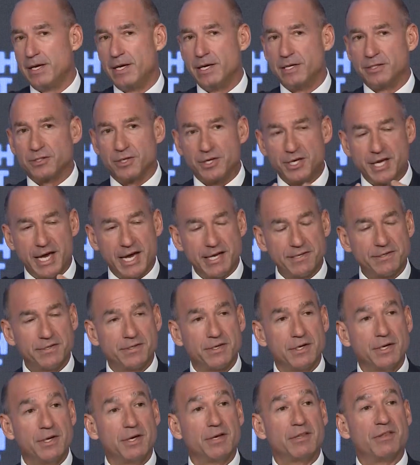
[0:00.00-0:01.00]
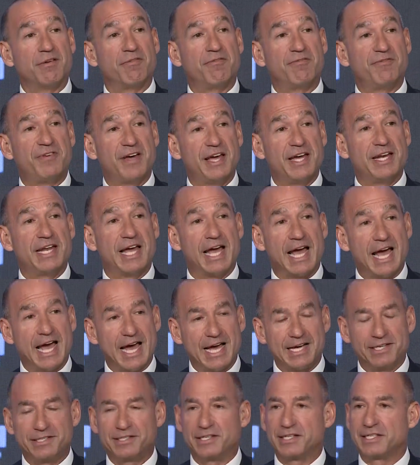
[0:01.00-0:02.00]
So yes, the Fed
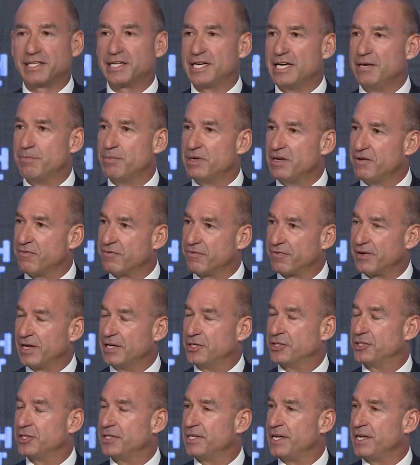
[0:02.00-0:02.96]
has to keep inflation